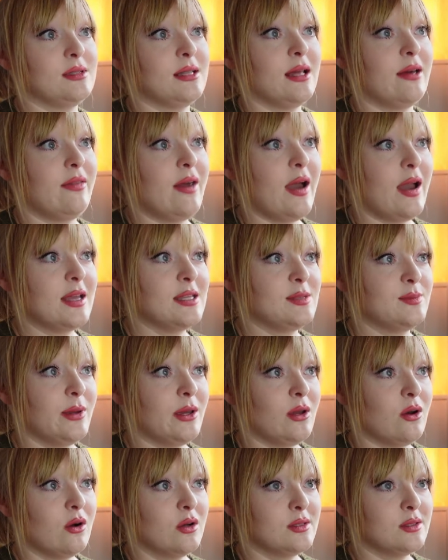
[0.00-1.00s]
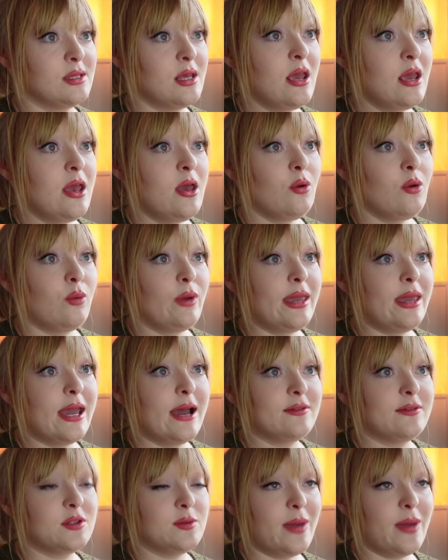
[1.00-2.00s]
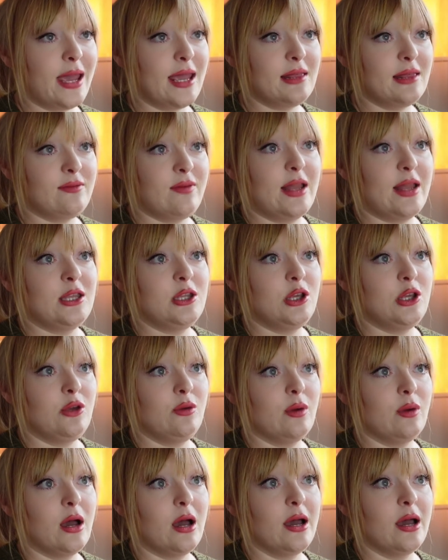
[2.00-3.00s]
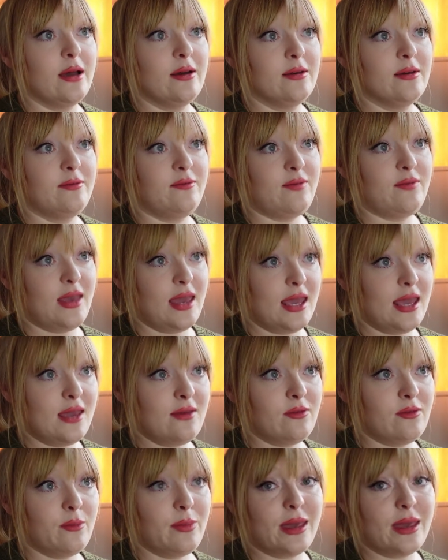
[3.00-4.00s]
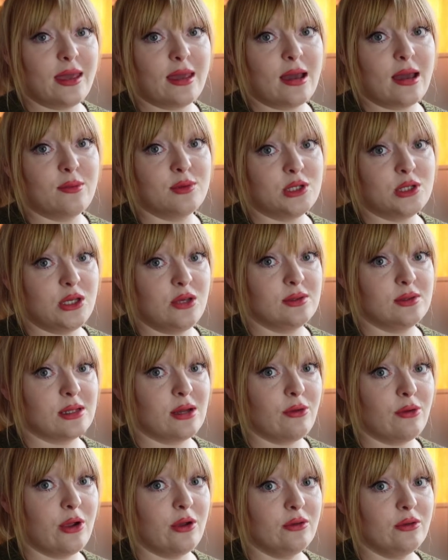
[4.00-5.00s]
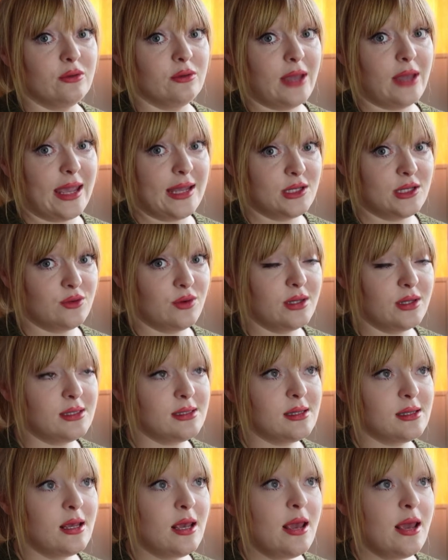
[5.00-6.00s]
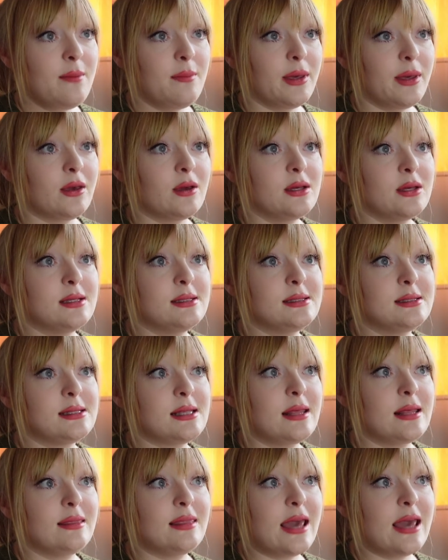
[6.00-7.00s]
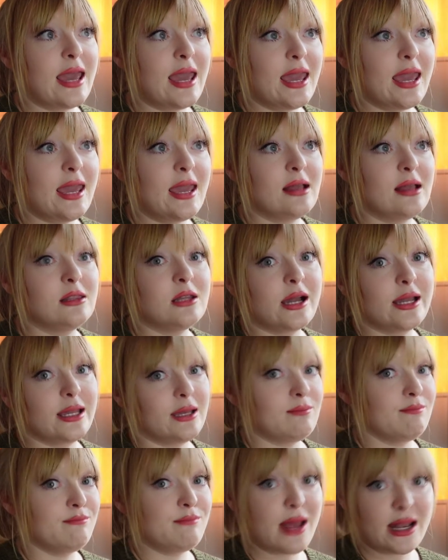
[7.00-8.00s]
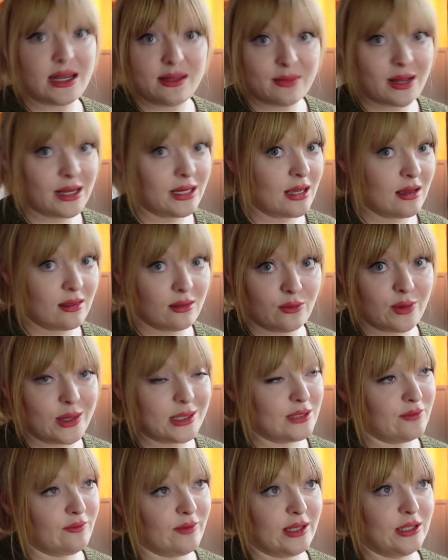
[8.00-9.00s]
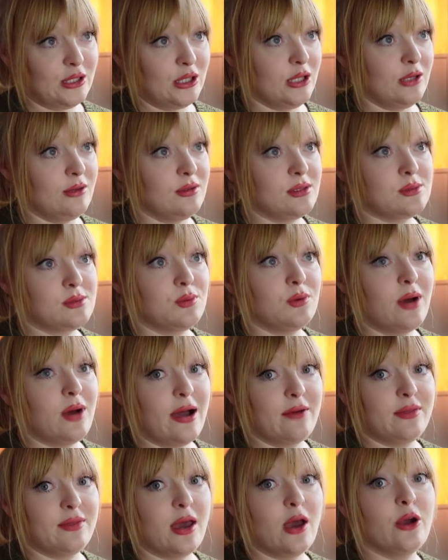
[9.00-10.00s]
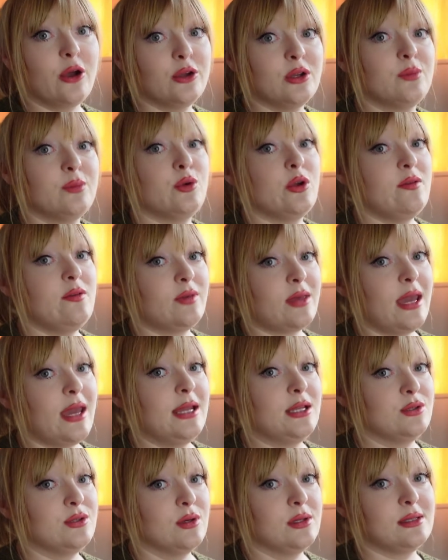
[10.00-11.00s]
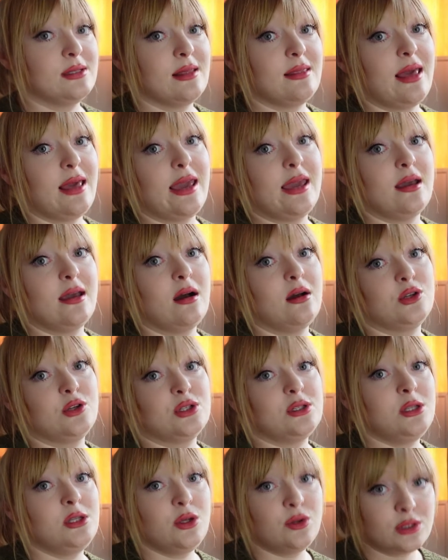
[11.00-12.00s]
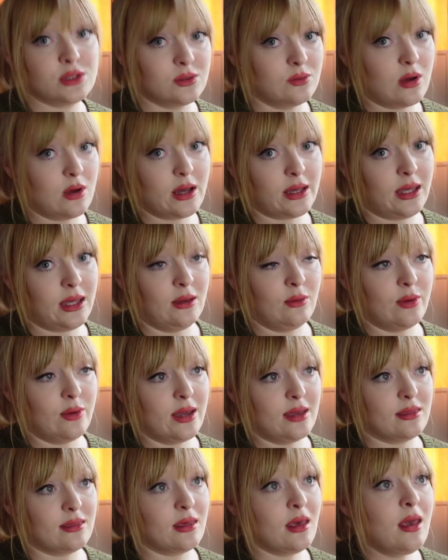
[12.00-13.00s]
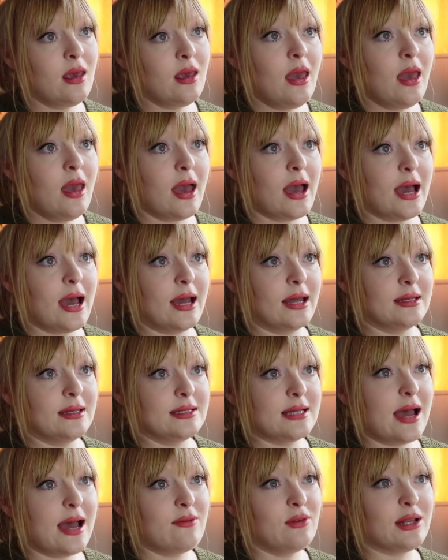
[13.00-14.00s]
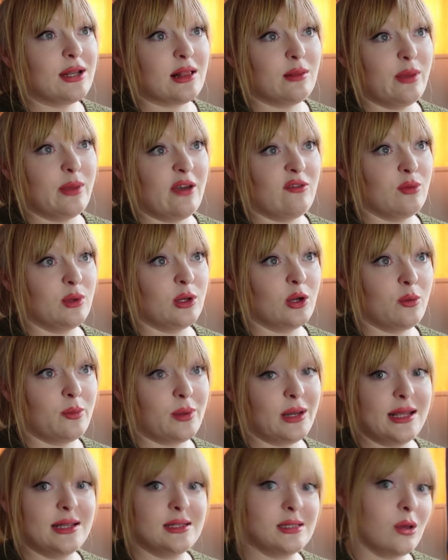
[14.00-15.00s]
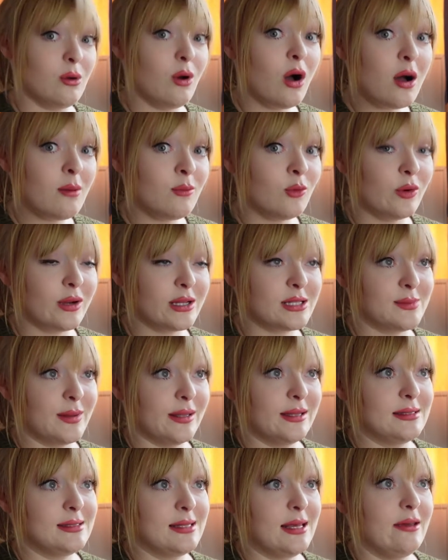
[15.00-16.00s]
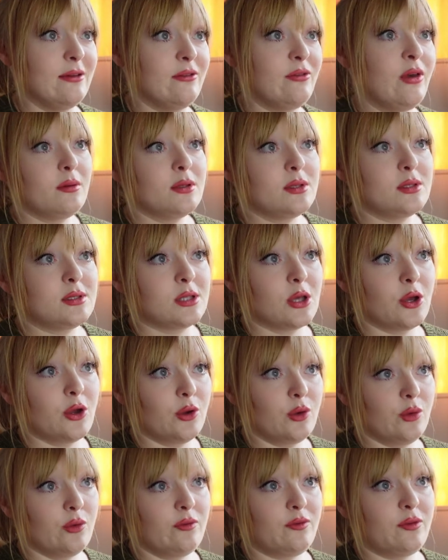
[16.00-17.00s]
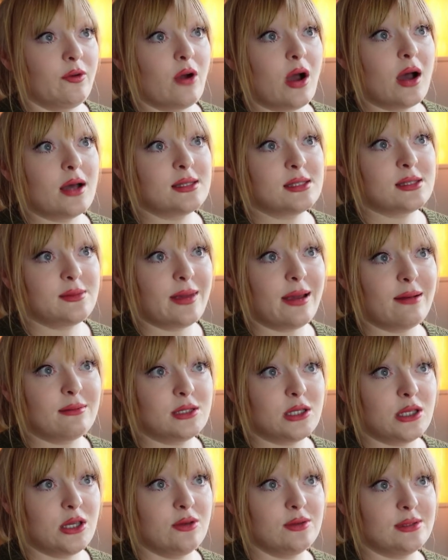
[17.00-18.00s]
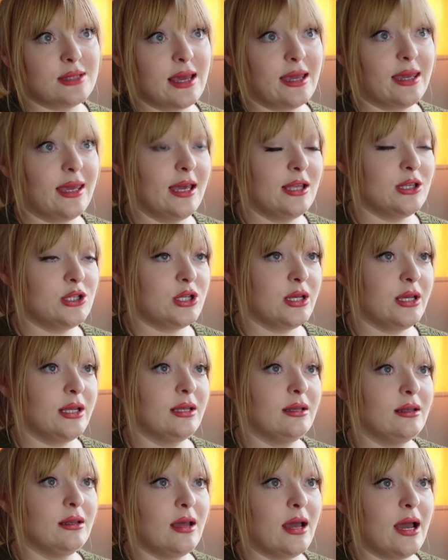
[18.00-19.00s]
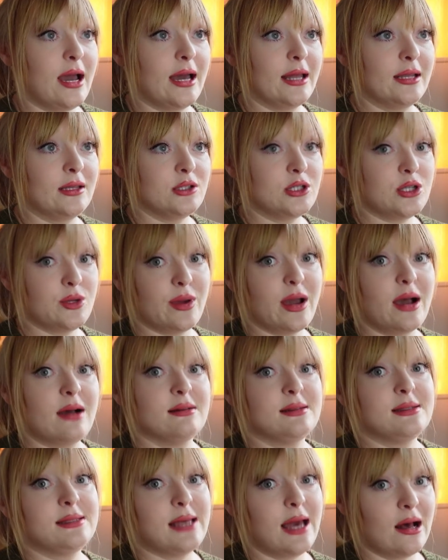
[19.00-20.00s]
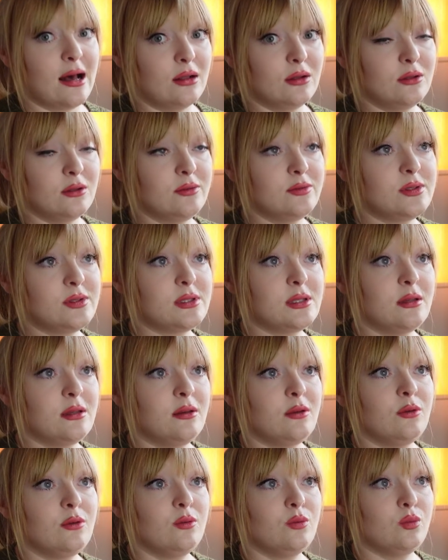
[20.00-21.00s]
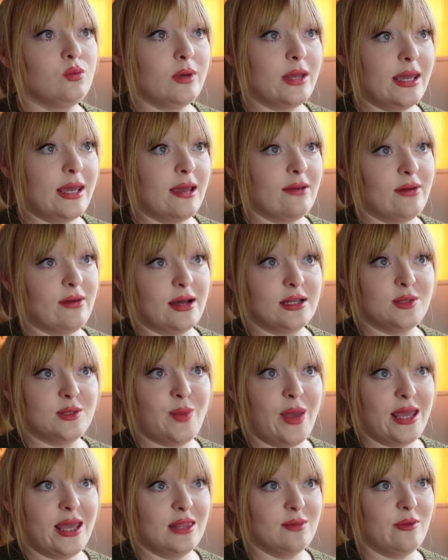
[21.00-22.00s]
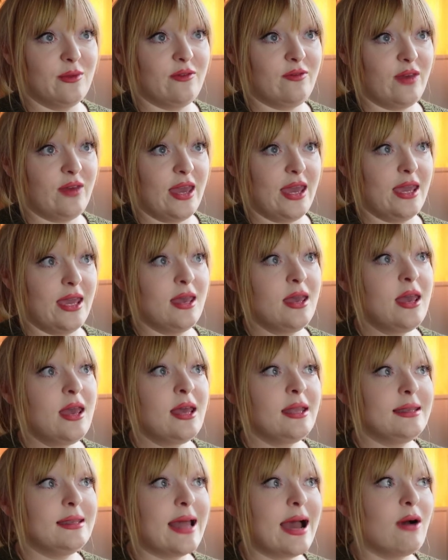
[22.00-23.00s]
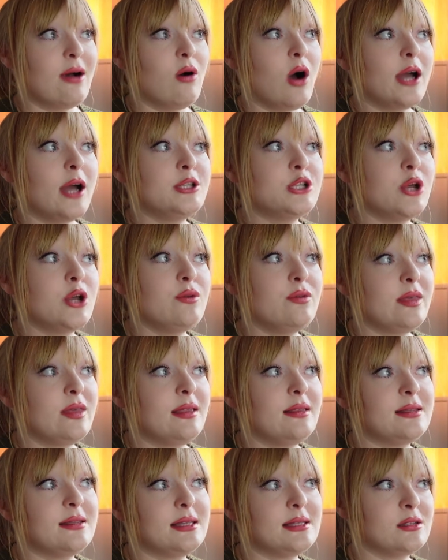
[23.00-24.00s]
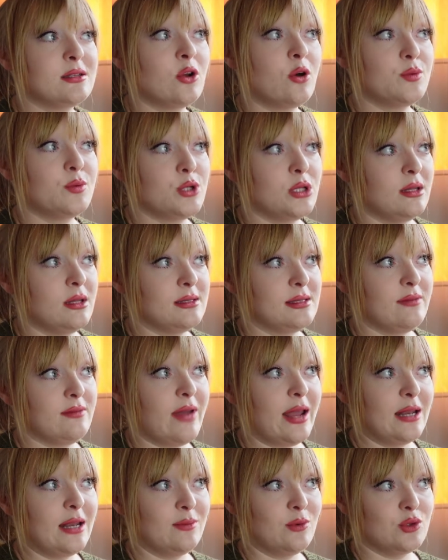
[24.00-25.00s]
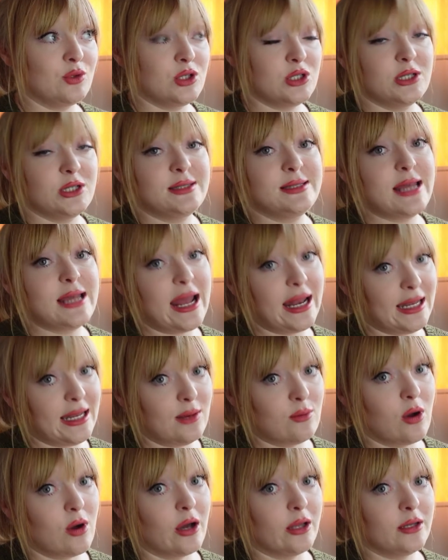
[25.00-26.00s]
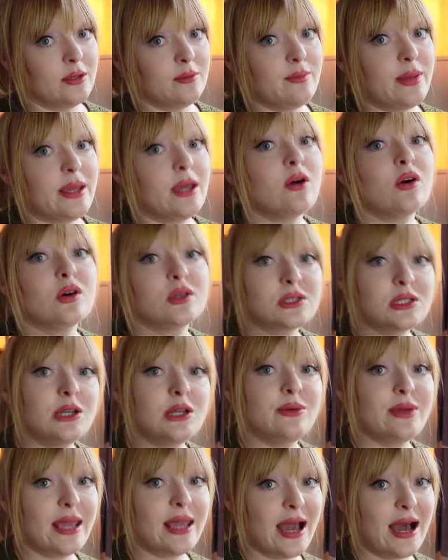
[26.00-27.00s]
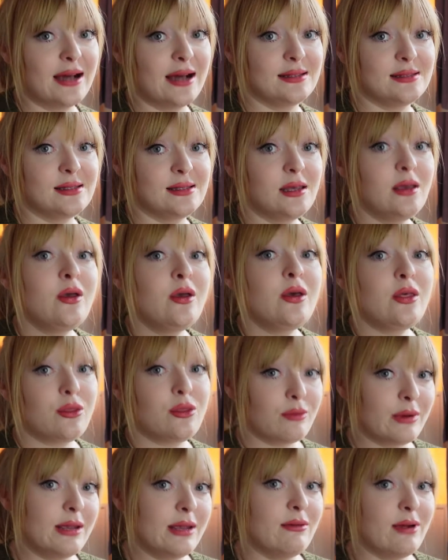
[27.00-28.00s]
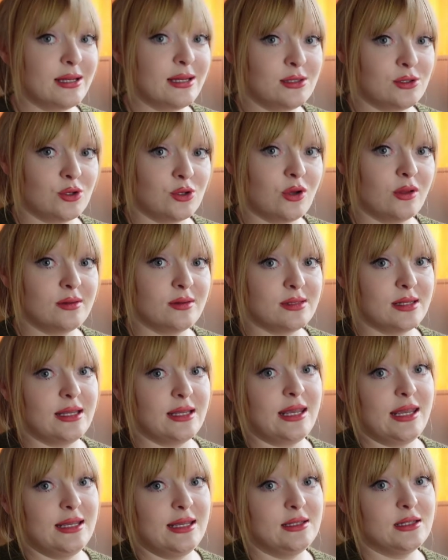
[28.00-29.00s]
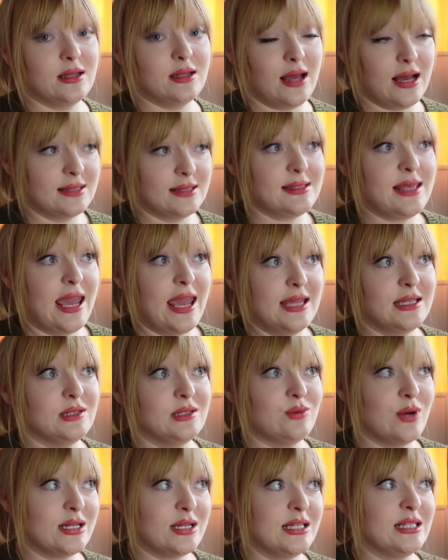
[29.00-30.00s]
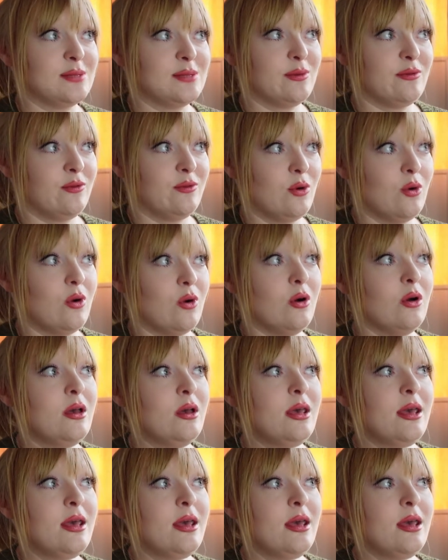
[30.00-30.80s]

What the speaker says: Now that is because we have to pay the venue a fee for being able to use our own caterers, because they, like many other wedding venues, will have their own approved caterers that they are just used to working with and have a little bit of monopoly, so are more expensive. So for us to be able to use their kitchen and do it ourselves, we have had to pay them a fee. Now, I don't think this is an option that's available to just anyone, because Louis has 3 restaurants and he has catered weddings before.